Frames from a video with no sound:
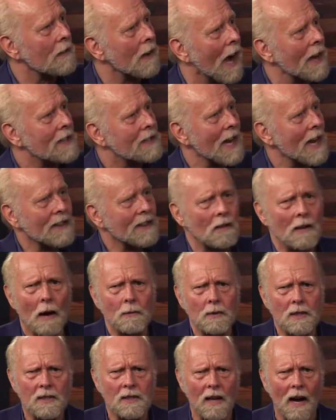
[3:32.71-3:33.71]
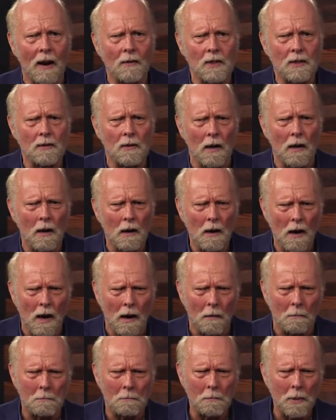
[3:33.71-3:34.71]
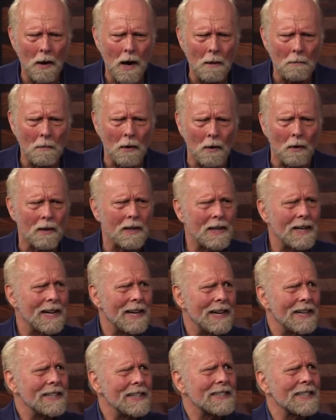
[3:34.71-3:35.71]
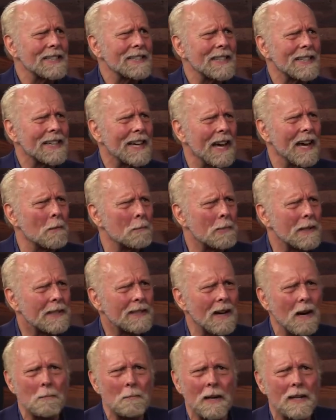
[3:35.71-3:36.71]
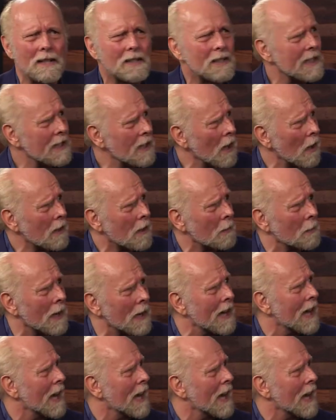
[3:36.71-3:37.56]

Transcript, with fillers: I sat there and I was going, oh, bummer. He says, it can't be done, but it's the ultimate.